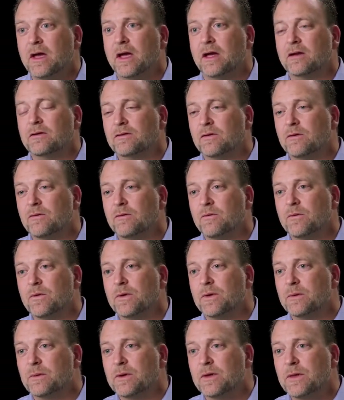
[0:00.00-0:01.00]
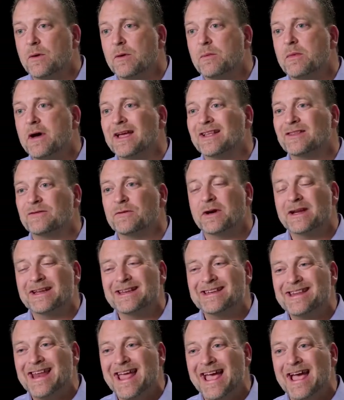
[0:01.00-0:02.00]
And so with OMI, it's very
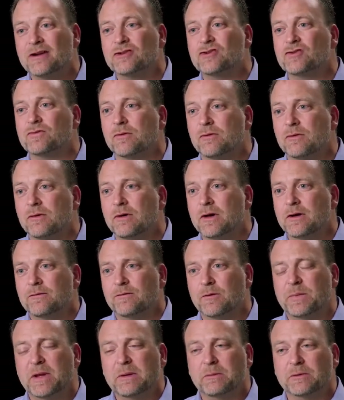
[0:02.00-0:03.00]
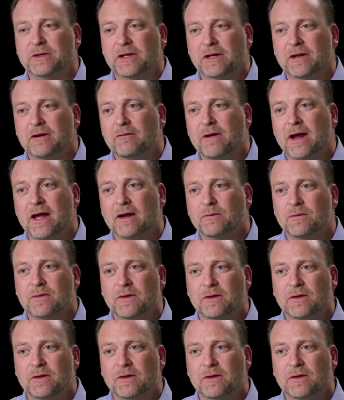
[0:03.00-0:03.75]
natural for people to interact